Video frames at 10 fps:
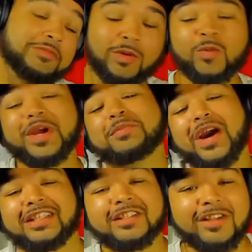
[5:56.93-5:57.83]
We
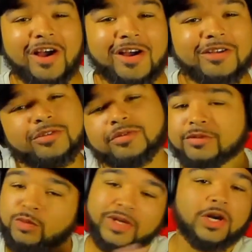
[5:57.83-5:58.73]
break the law,
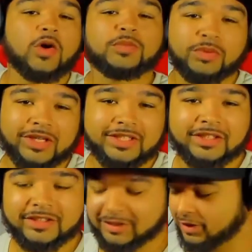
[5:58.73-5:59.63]
we go to
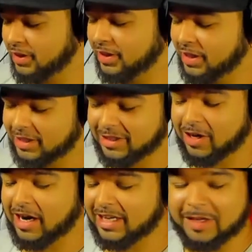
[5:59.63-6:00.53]
prison.
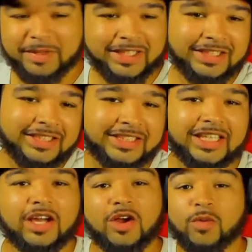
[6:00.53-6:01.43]
Sorry, I keep hitting this
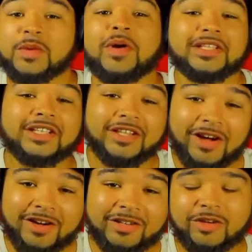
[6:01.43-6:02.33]
shit. We break the
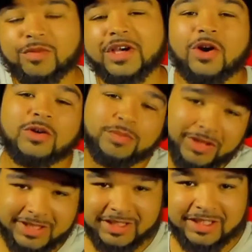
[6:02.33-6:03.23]
law, we go to
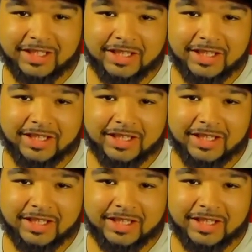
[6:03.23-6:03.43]
prison.